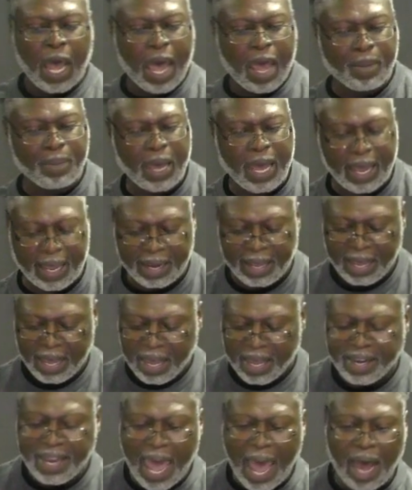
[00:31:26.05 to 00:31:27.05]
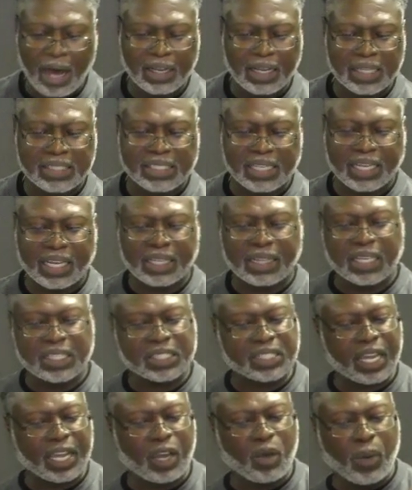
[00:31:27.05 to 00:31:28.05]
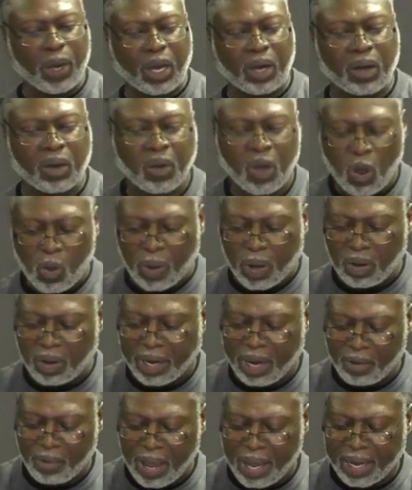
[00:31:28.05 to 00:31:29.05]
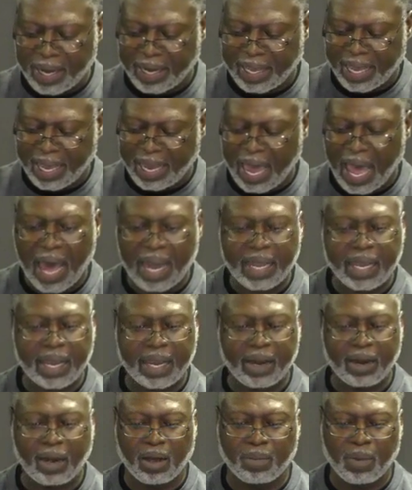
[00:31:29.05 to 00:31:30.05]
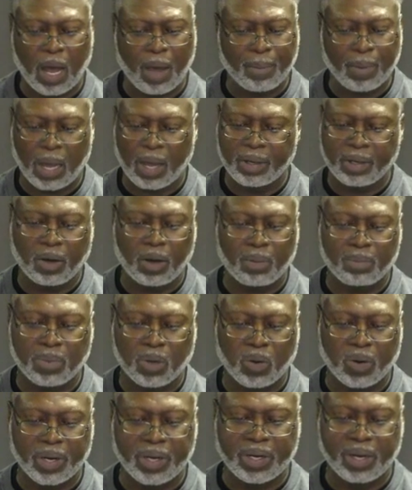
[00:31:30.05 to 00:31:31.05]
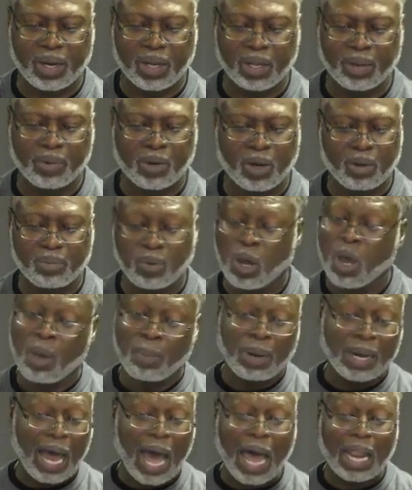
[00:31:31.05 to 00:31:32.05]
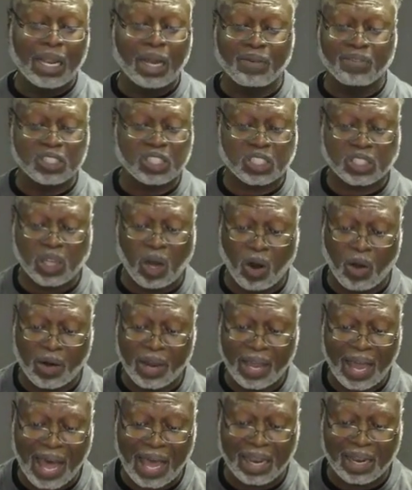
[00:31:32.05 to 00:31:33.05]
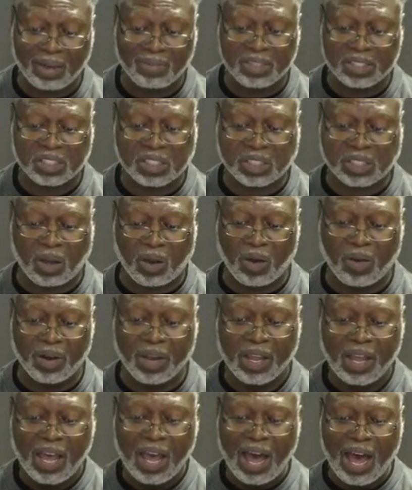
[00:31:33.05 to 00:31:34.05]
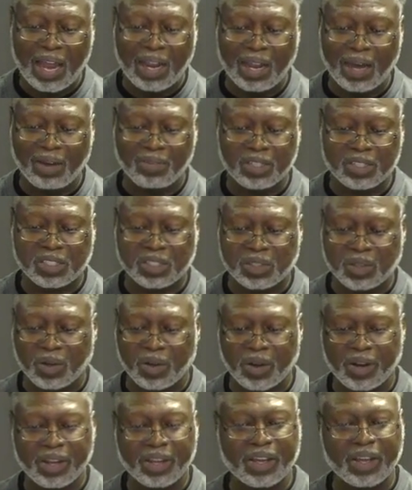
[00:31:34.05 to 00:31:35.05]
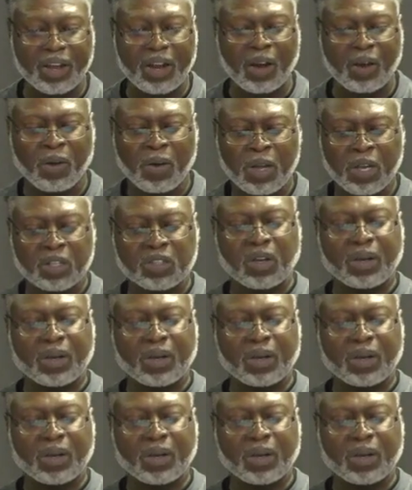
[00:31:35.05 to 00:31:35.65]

Amen. Now, let's look at this thing, and we're going we're gonna get ready to get out of here. I'm, I'm, i know I'm boring y'all, but I love a story. I love a story. I love a story, you know?